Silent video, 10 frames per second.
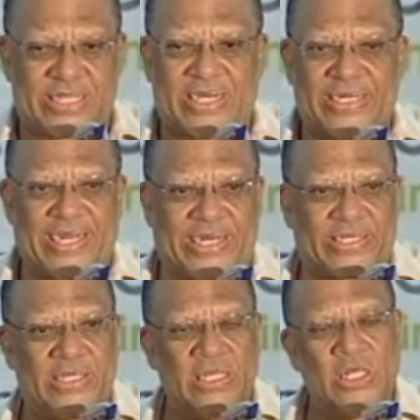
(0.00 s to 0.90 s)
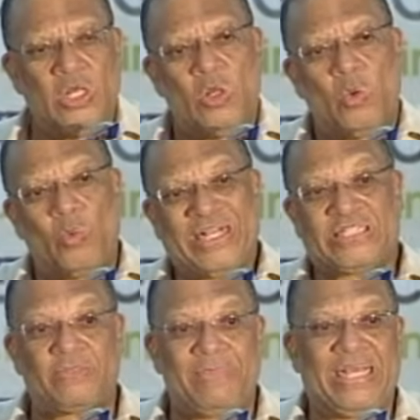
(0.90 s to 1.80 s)
on the debt,
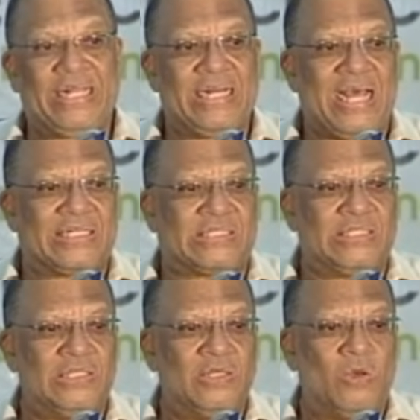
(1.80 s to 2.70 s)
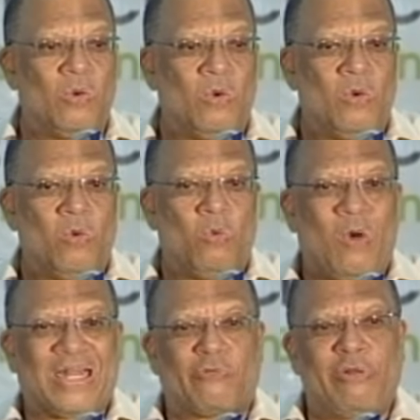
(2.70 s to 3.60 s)
which means that
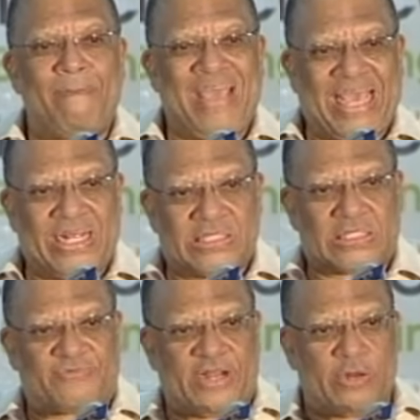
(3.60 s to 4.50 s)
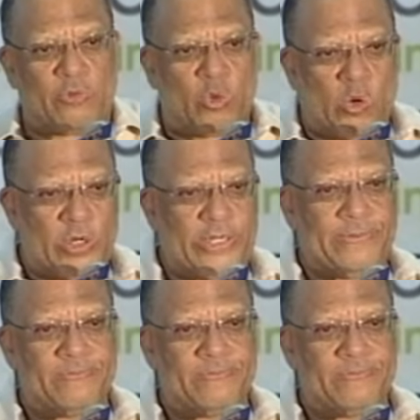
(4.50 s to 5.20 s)
what remains for the road,